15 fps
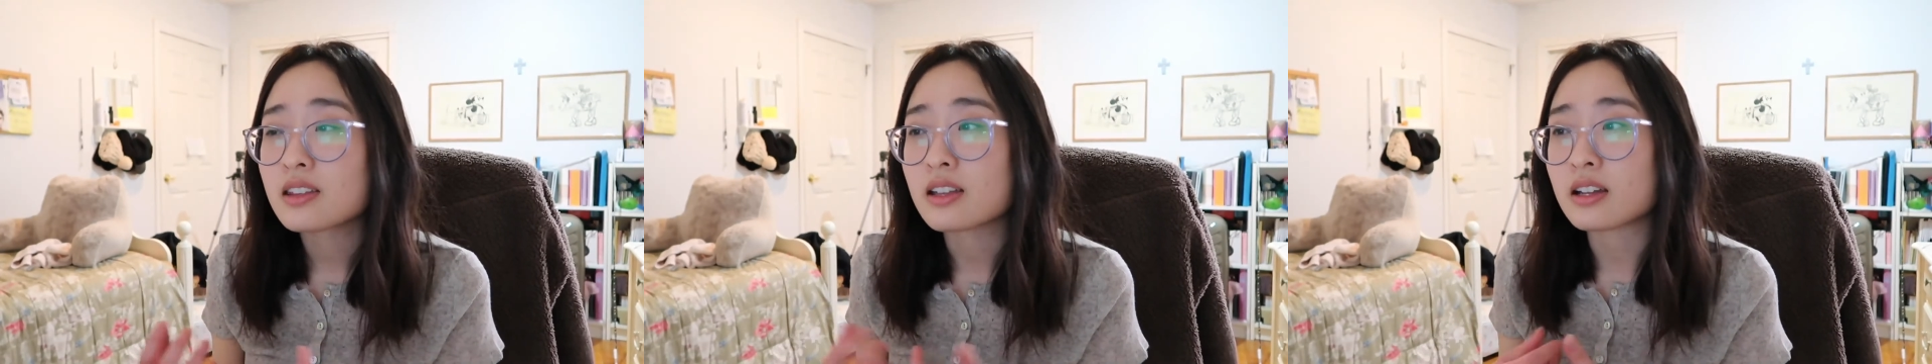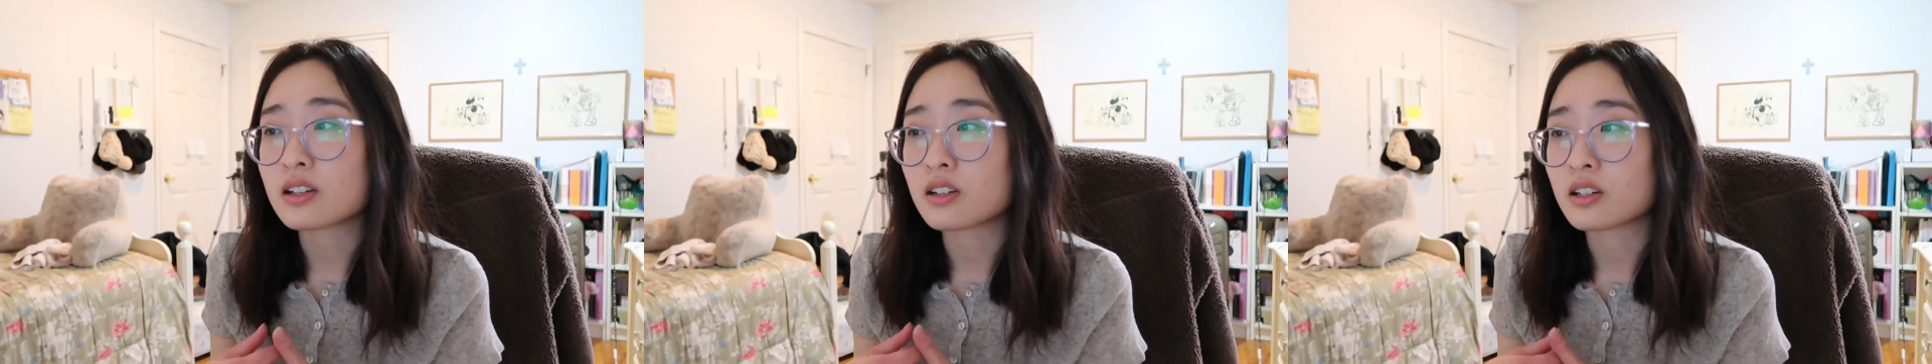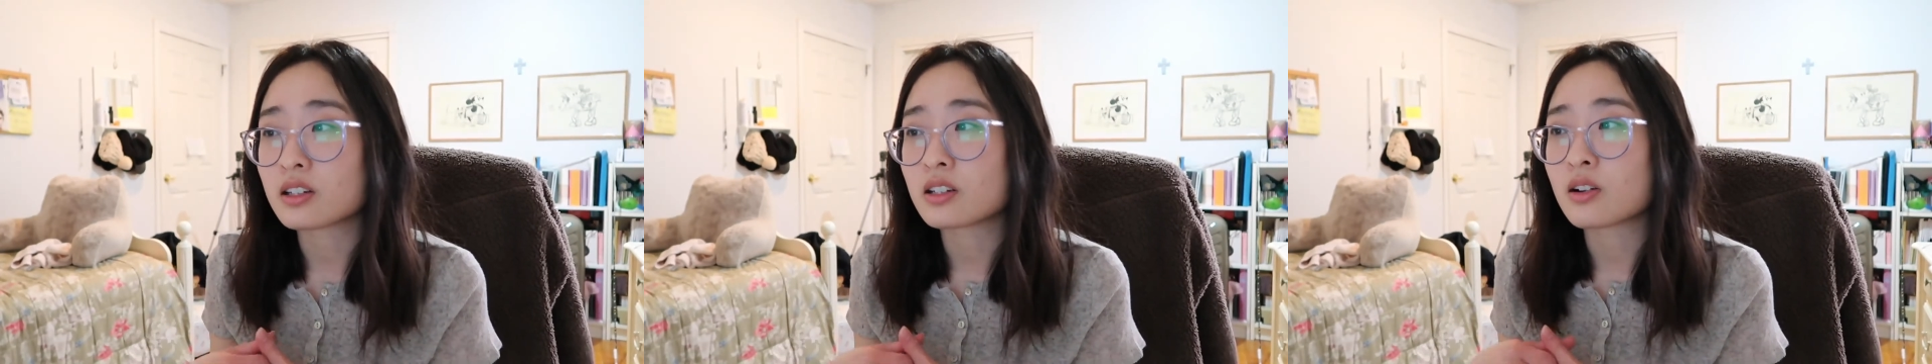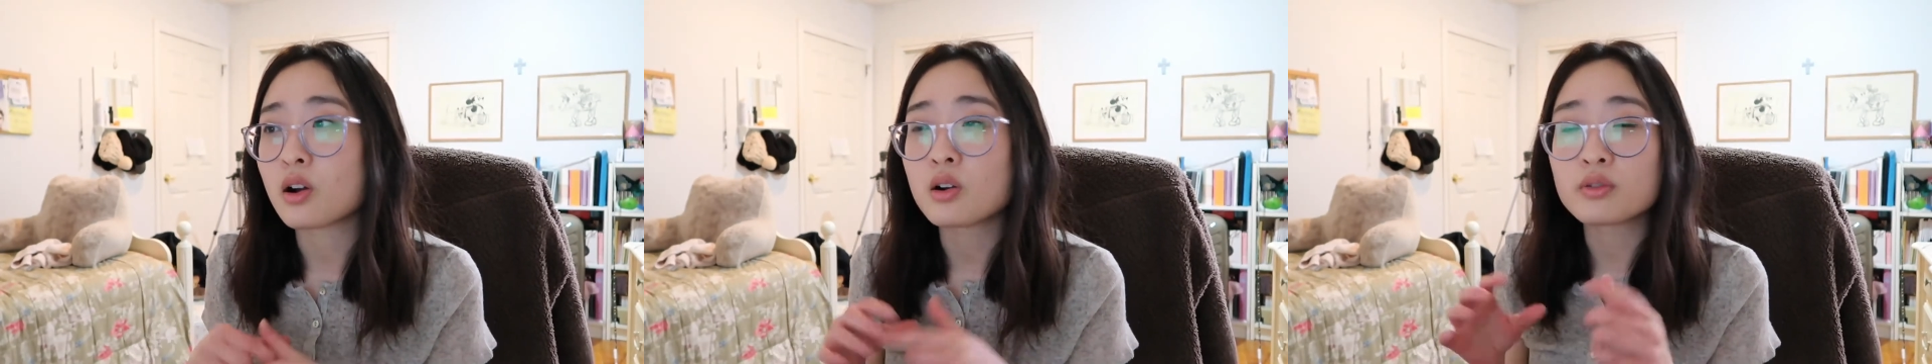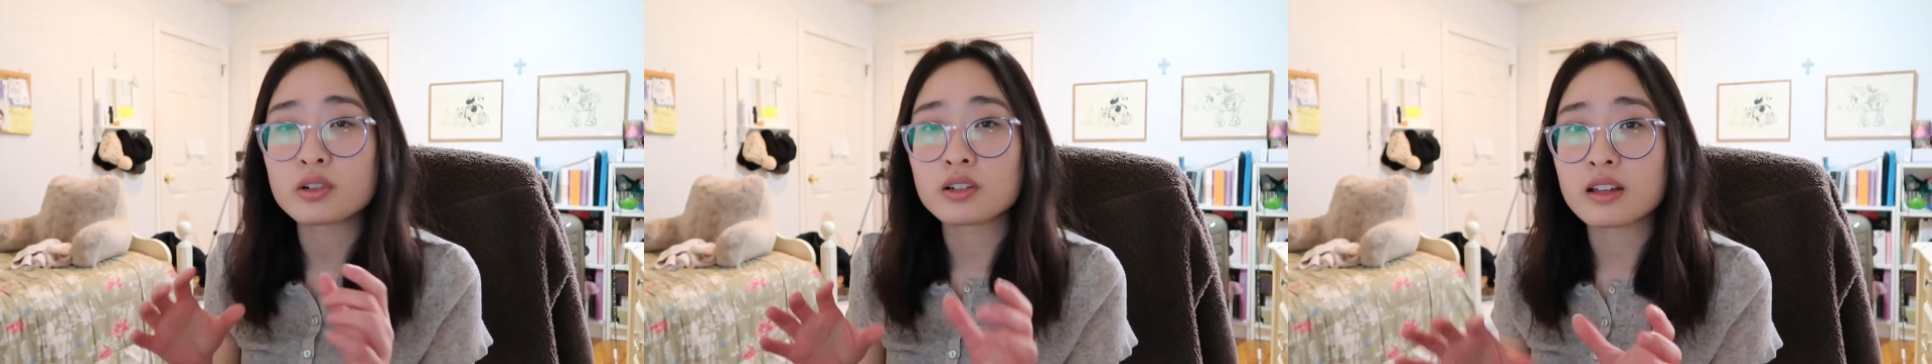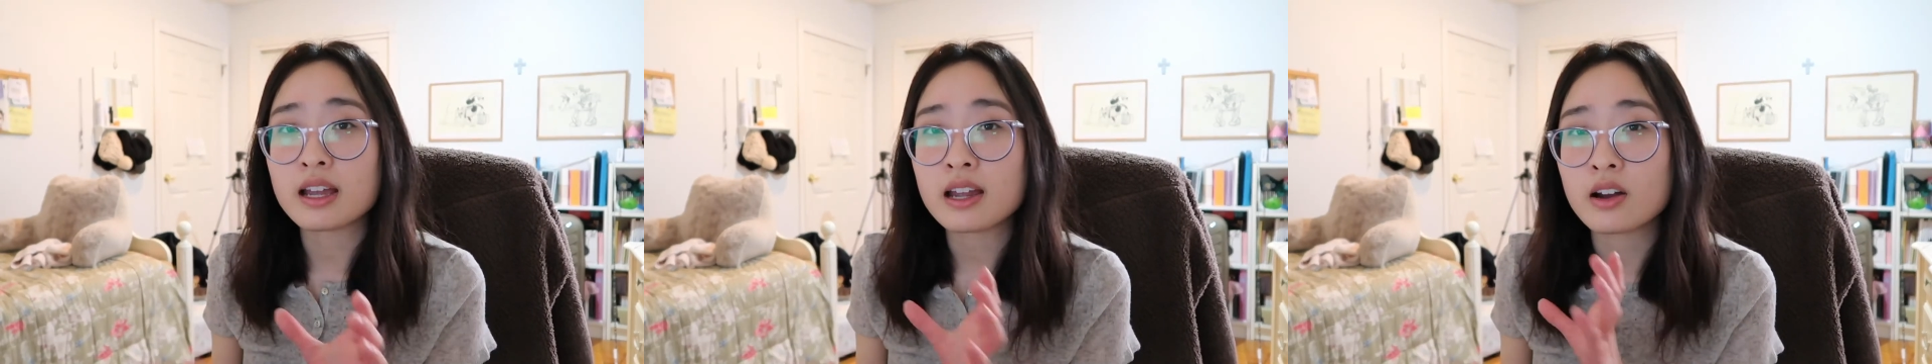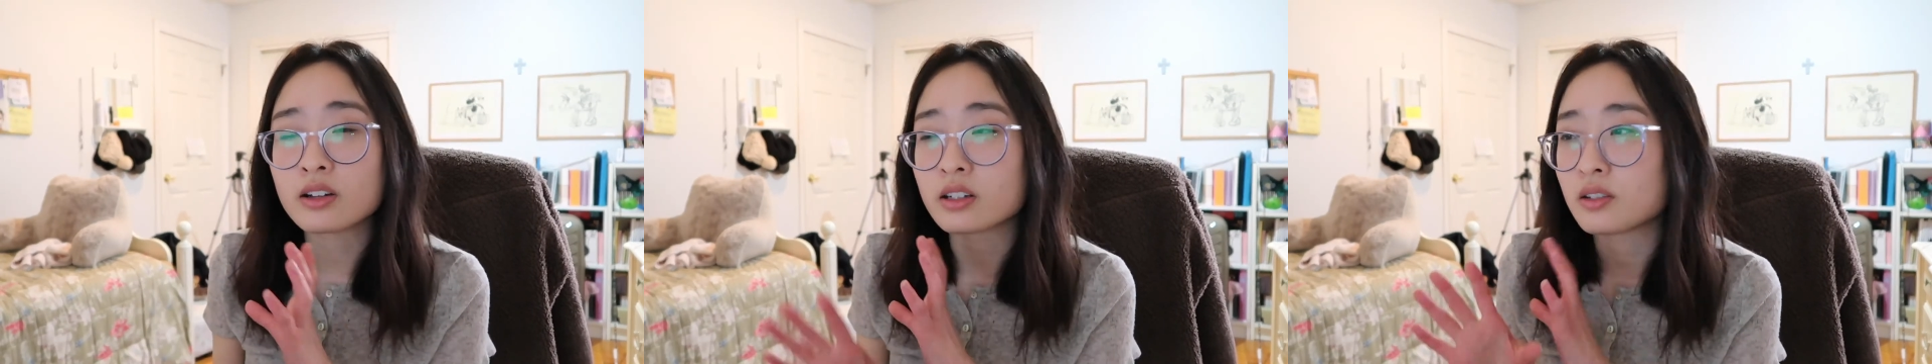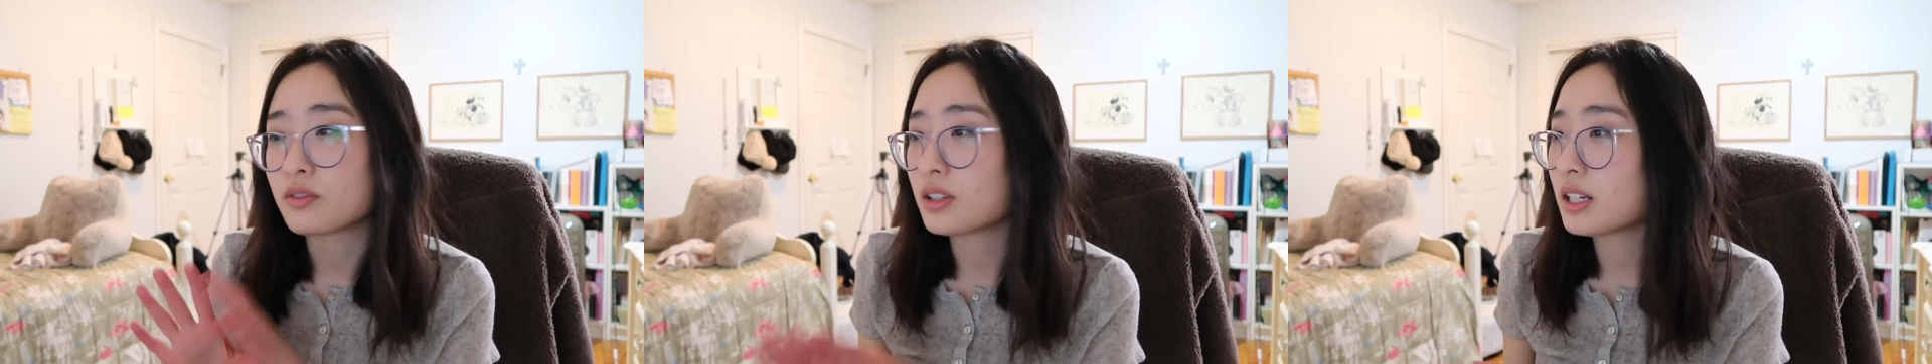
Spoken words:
that you're gonna overlay on your